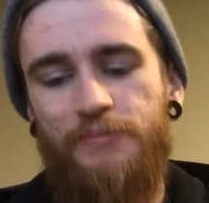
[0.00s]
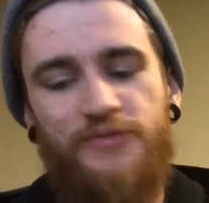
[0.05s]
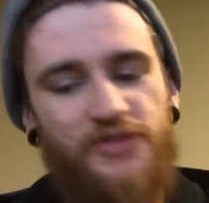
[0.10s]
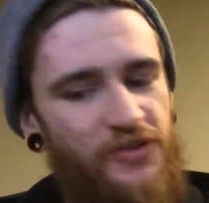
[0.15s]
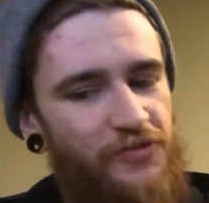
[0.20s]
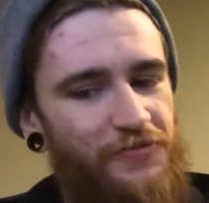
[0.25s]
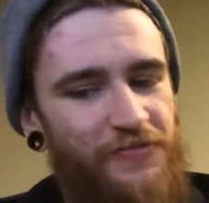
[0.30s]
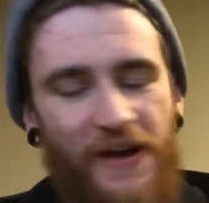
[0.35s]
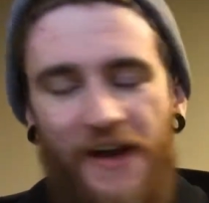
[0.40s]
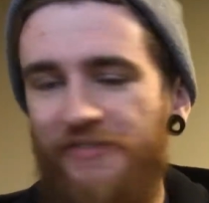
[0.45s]

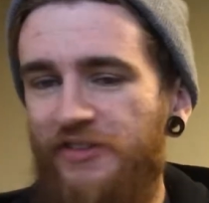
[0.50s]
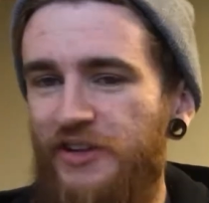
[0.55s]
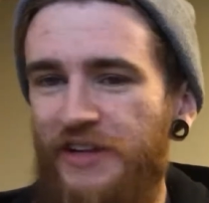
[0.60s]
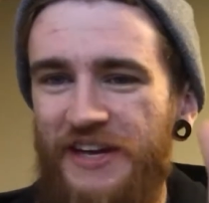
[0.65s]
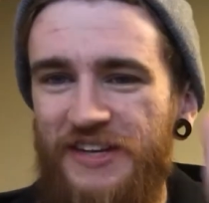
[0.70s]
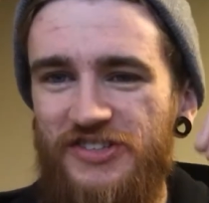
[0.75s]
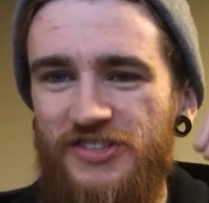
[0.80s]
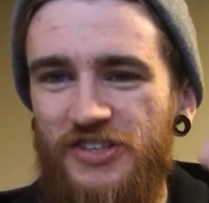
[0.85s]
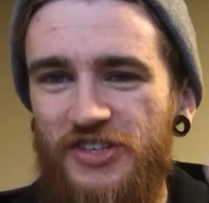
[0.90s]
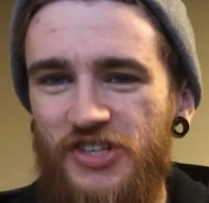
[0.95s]
Just 5
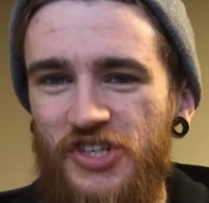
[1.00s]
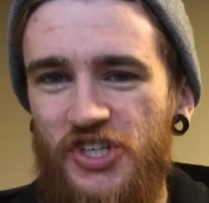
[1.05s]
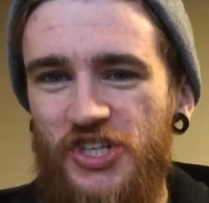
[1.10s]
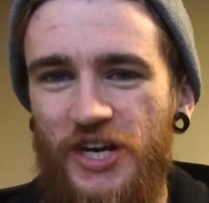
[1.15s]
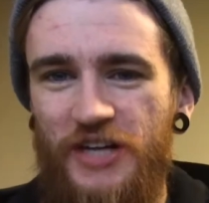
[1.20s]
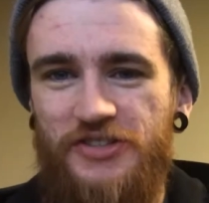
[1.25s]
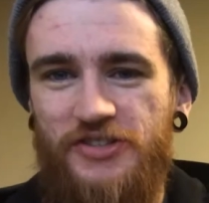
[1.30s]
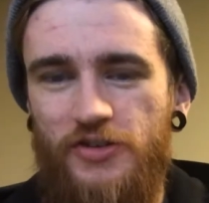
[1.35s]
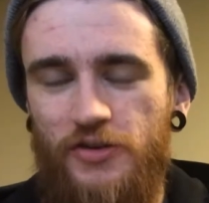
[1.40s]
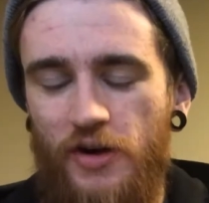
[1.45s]
clicks,
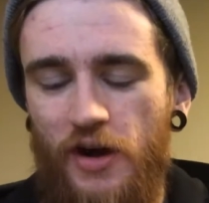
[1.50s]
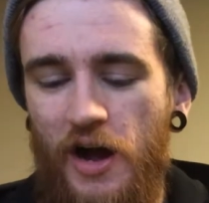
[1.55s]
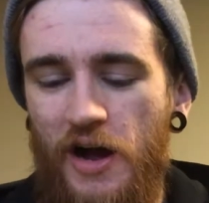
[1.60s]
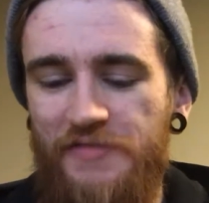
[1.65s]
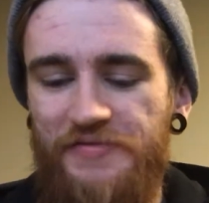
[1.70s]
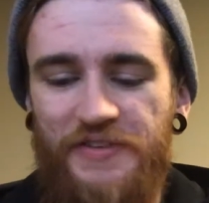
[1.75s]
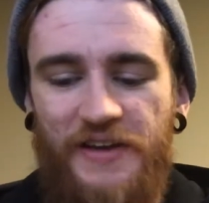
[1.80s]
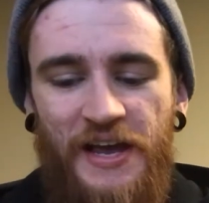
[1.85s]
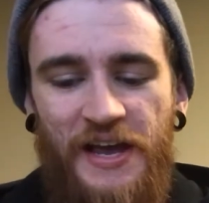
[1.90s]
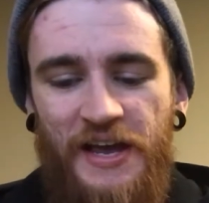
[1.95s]
shuts her
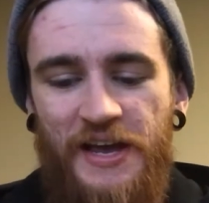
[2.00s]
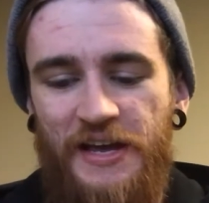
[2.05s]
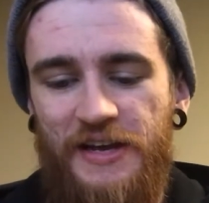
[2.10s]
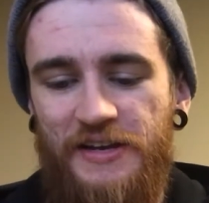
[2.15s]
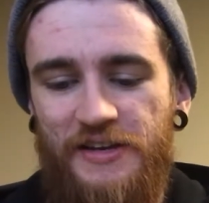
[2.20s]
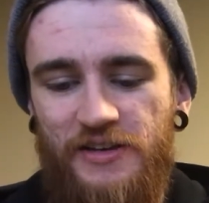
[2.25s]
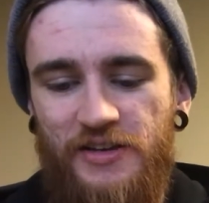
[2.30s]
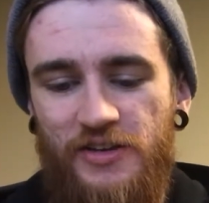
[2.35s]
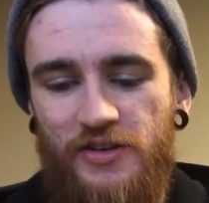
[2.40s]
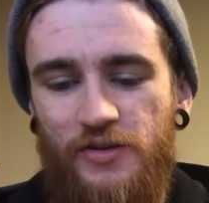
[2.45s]
off,
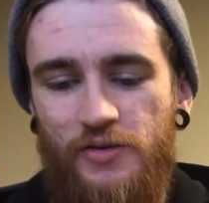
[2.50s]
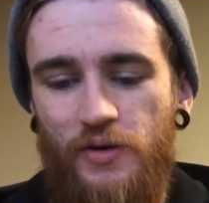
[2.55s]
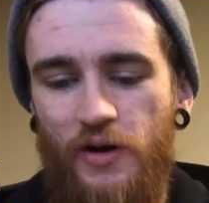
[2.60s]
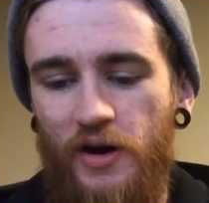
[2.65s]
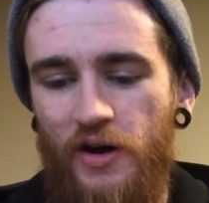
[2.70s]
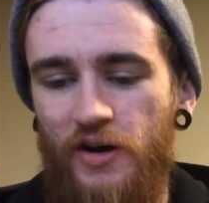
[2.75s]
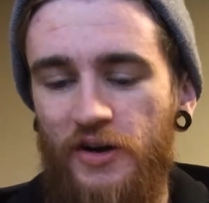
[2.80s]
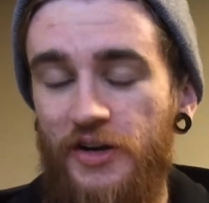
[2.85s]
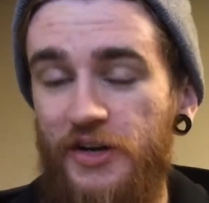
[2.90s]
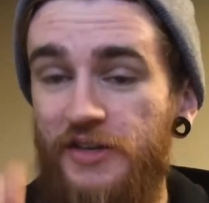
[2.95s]
and you
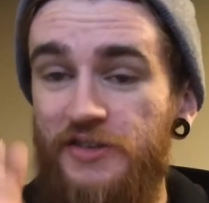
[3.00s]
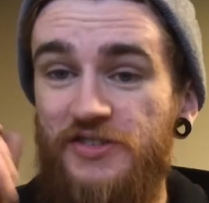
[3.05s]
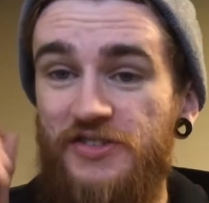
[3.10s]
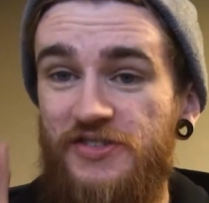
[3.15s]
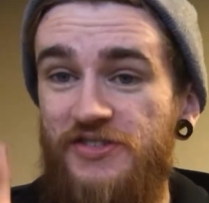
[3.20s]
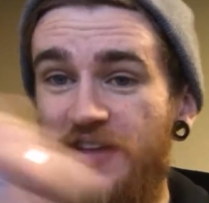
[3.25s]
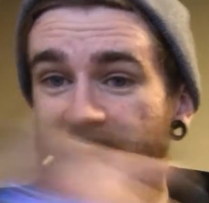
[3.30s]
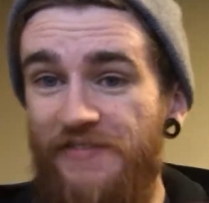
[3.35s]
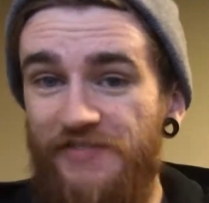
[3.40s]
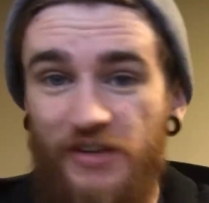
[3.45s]
are
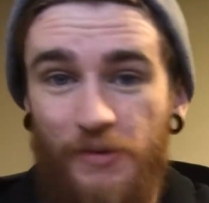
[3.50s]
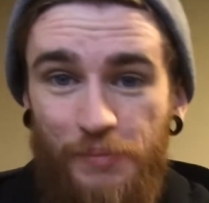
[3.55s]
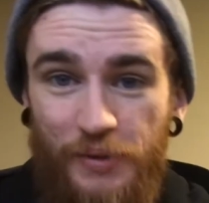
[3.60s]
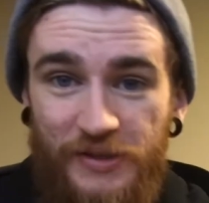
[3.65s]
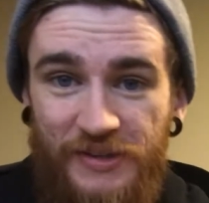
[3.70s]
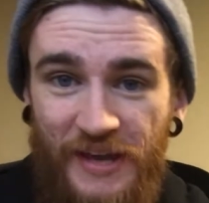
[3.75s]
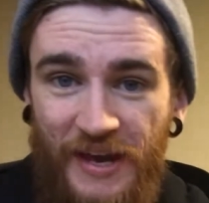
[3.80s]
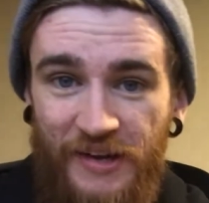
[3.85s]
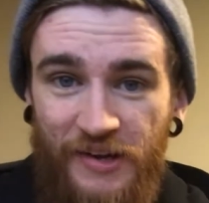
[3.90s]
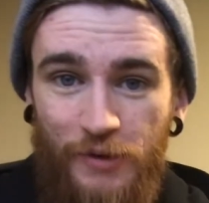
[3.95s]
safe to
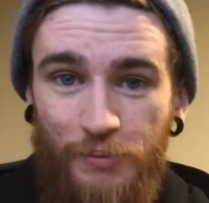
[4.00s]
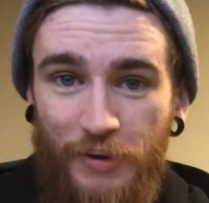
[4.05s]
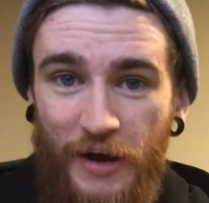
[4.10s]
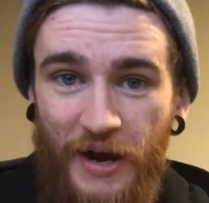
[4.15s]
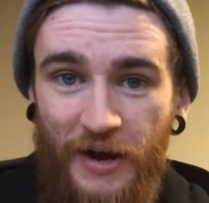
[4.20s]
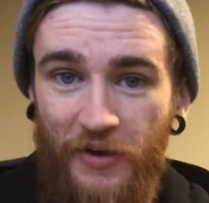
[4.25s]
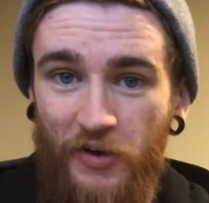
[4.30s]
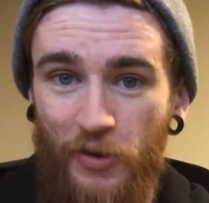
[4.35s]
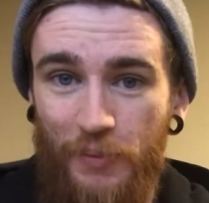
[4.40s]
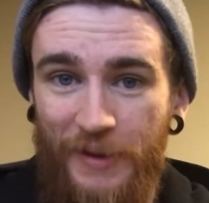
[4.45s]
put that in your
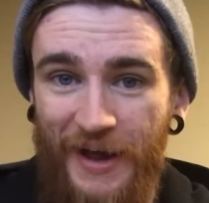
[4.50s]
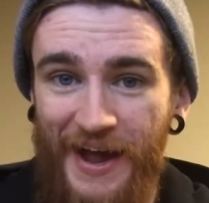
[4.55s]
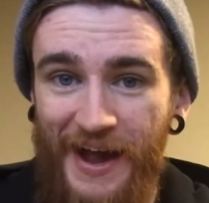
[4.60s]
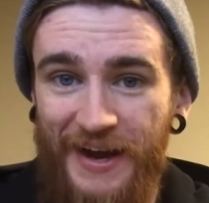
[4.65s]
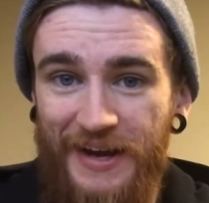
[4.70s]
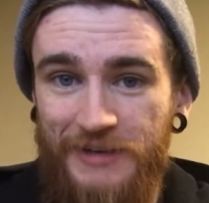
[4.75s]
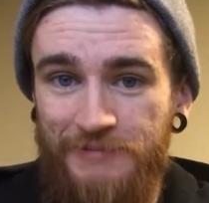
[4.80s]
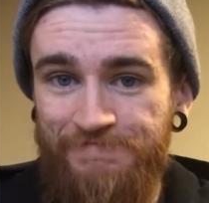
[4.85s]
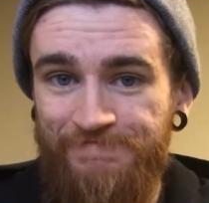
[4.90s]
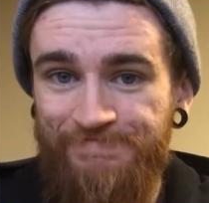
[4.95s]
pocket or
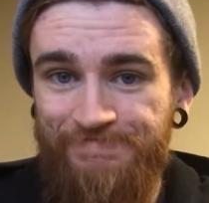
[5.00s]
bag.